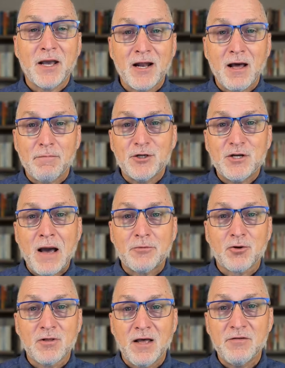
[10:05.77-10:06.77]
up in chapter
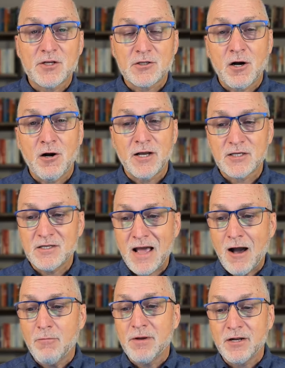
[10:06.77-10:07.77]
11. Saul has
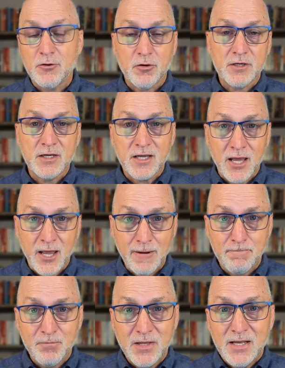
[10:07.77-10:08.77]
now been anointed king,
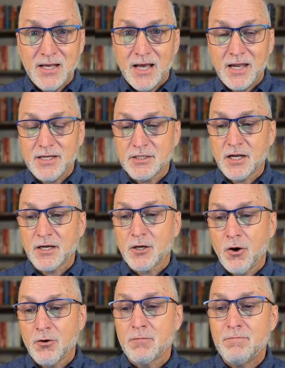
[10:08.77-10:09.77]
and he's going to
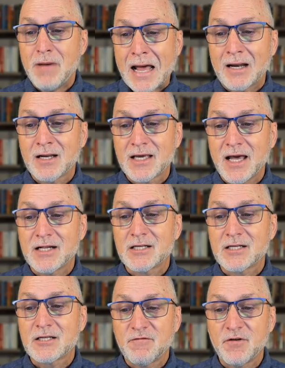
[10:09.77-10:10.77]
go to battle against
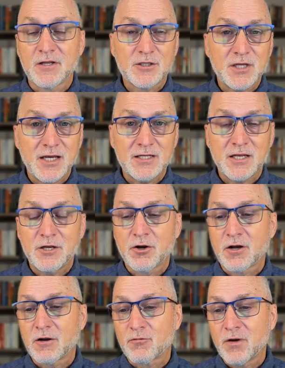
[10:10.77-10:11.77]
the Philistines. And you're
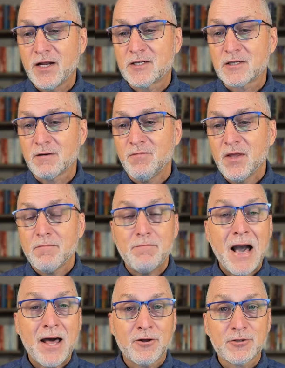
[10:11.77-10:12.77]
going to read some
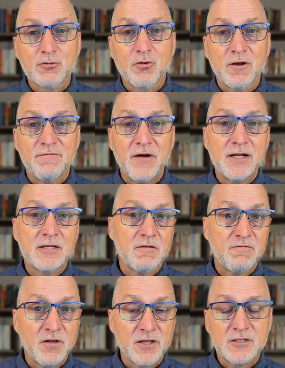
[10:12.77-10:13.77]
battles where he fights the
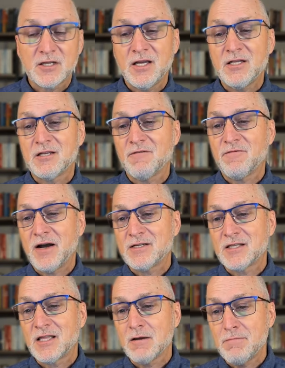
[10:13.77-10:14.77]
Philistines, he fights
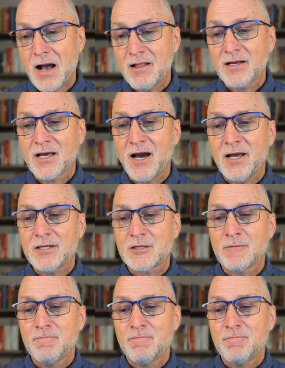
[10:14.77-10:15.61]
the Amalekites,